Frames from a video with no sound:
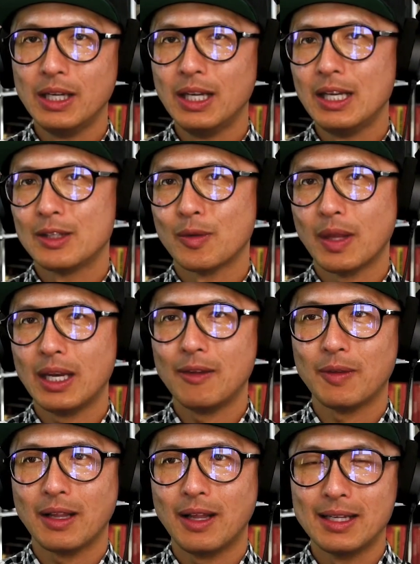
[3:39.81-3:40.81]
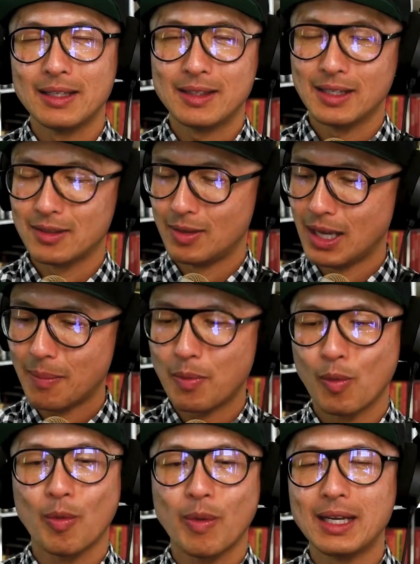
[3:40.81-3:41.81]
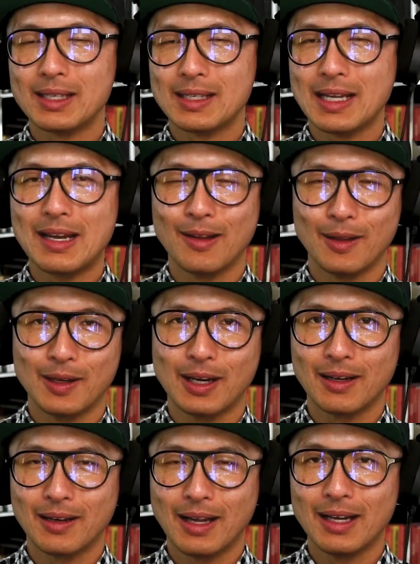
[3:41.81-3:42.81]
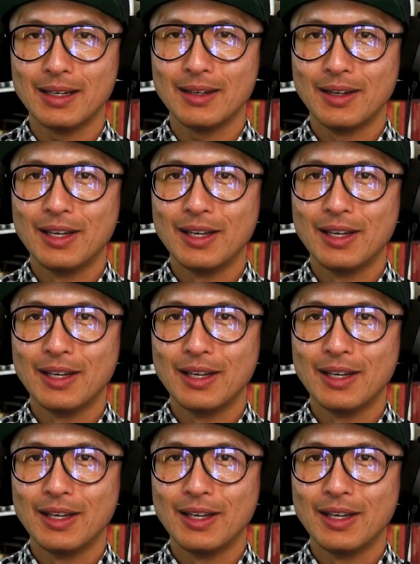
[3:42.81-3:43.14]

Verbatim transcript: So that if the client says, yep, we're ready to sign on the dotted line,